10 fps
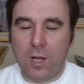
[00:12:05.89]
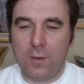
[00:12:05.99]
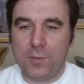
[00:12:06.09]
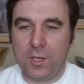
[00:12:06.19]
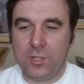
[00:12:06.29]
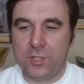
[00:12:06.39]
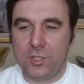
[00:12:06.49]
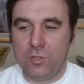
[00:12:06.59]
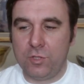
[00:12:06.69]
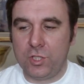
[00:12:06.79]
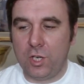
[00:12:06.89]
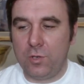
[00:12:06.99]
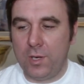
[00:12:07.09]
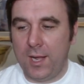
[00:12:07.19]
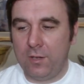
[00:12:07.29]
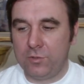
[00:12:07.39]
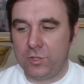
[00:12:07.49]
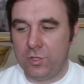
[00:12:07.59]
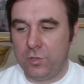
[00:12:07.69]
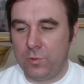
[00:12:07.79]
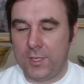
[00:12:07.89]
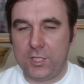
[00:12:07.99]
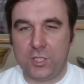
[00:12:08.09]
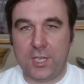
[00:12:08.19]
I'm going to show you how to quickly